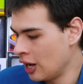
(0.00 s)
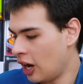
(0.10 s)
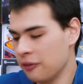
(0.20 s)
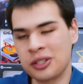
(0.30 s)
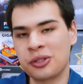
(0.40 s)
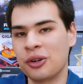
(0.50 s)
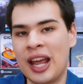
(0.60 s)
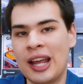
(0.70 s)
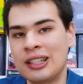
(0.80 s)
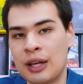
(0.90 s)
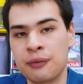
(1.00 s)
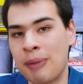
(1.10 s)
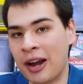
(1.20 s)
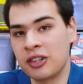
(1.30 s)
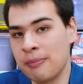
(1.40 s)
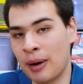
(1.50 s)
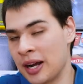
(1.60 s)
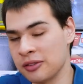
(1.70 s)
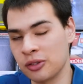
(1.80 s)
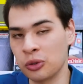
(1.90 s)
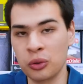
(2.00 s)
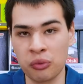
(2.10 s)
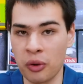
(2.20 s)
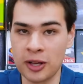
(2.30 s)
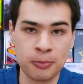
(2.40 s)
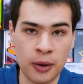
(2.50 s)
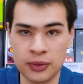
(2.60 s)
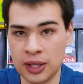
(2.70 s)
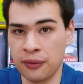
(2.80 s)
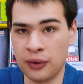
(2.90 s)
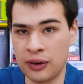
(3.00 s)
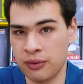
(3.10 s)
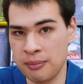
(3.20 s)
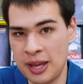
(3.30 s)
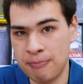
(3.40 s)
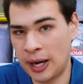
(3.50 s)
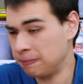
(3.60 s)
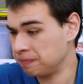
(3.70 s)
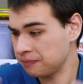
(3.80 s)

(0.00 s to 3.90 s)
I've just gone ahead and left BatteryBar installed, it works perfectly fine for me, but